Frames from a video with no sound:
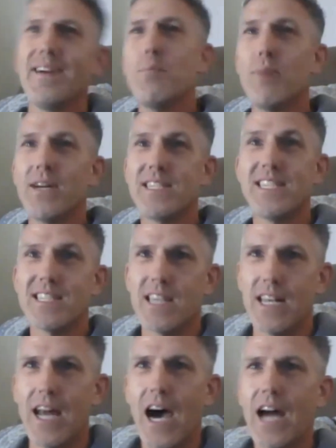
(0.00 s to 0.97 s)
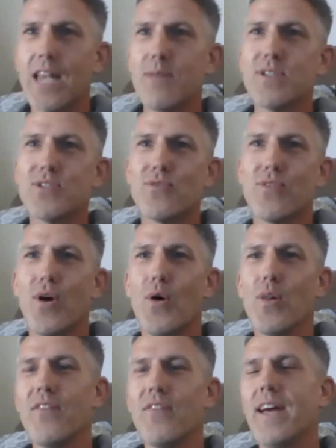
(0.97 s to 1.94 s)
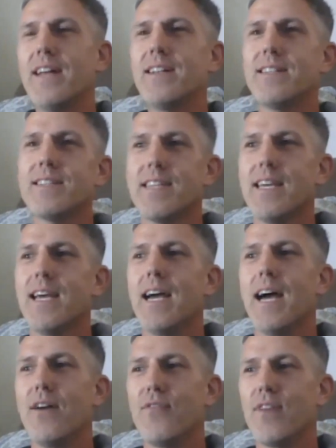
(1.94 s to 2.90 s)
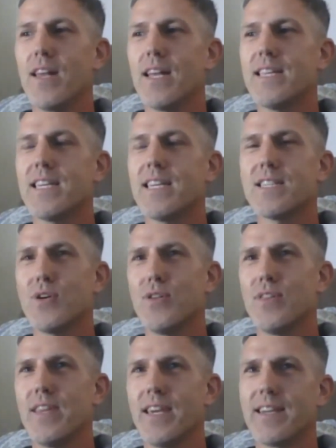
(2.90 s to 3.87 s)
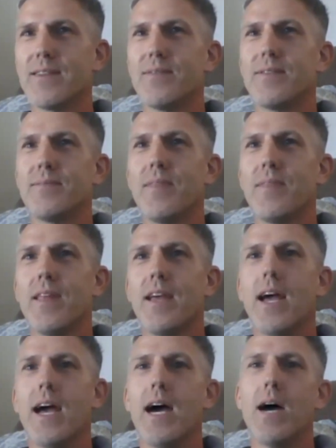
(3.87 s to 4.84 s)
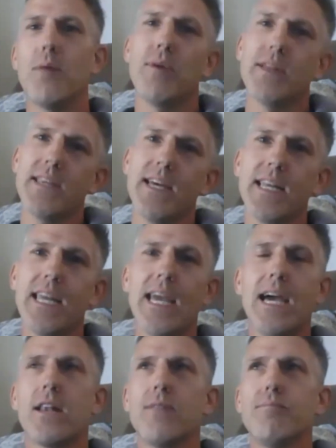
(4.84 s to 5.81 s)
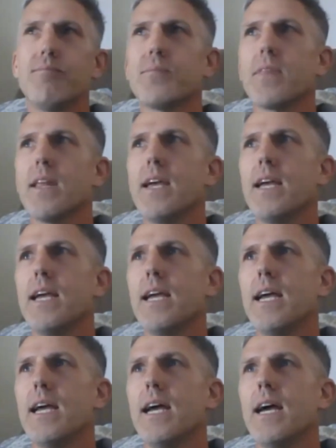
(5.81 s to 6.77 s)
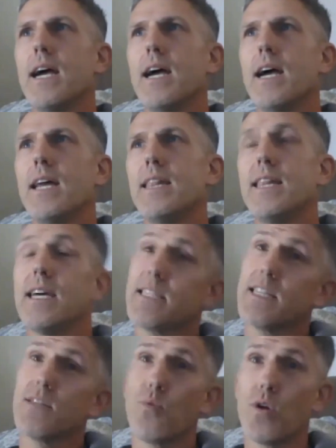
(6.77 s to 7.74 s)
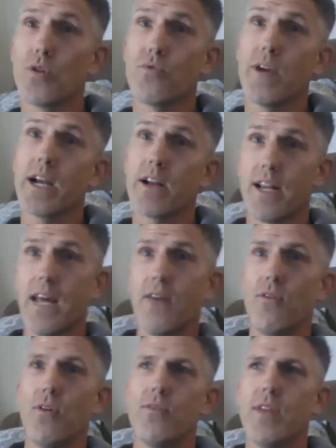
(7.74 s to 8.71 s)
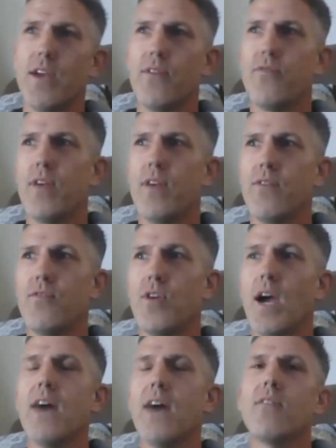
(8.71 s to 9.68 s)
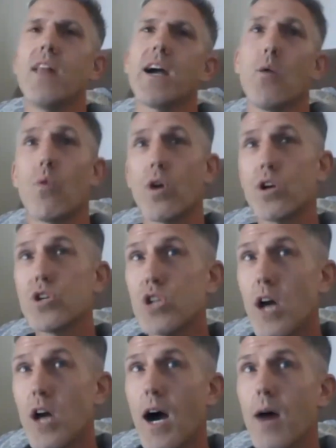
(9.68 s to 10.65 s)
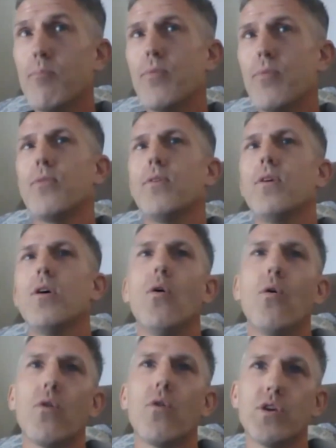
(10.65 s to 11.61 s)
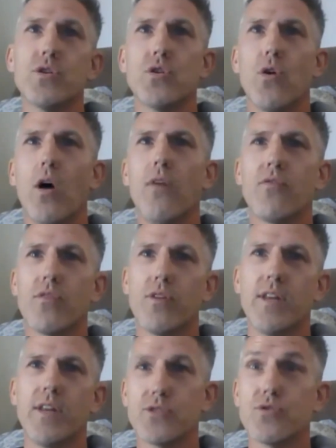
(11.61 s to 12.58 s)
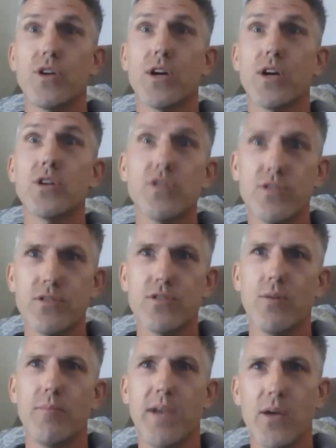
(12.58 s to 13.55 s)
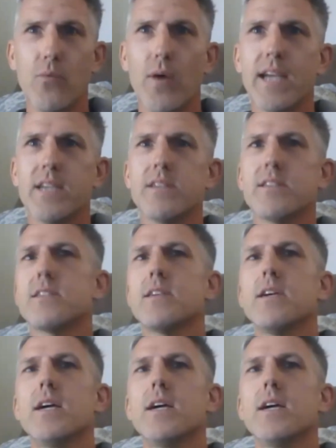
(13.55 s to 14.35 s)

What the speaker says: but she's anonymous through the whole event, I feel like that's a good thing. But then again, that's at the world record level. If you have like a workshop, or you show off for an introduction to big ways,